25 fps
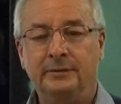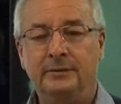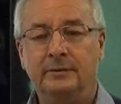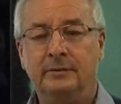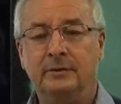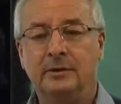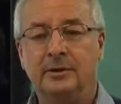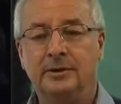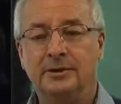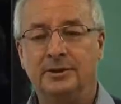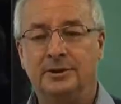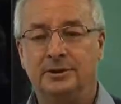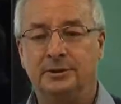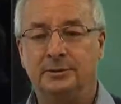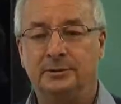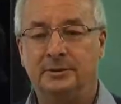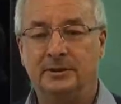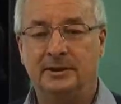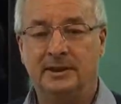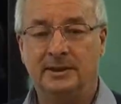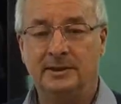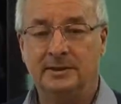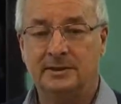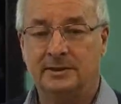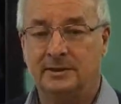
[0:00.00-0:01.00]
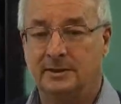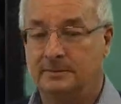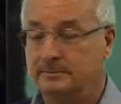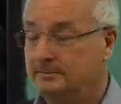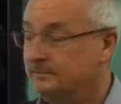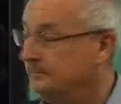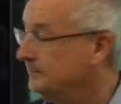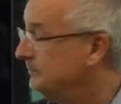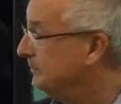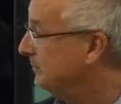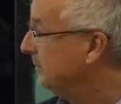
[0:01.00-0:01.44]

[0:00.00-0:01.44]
you're lost, you can ask them,